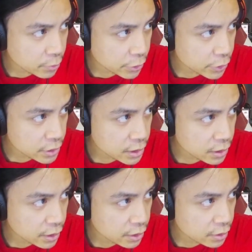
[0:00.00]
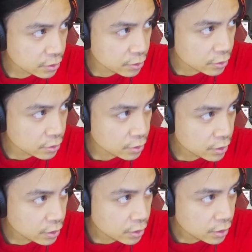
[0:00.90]
but you can see like the little,
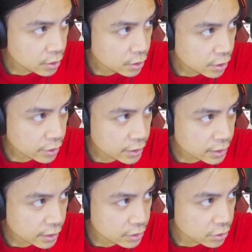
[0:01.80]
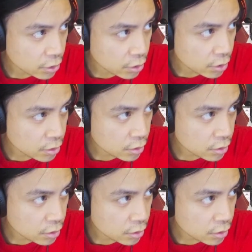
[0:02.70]
I think that's like a doll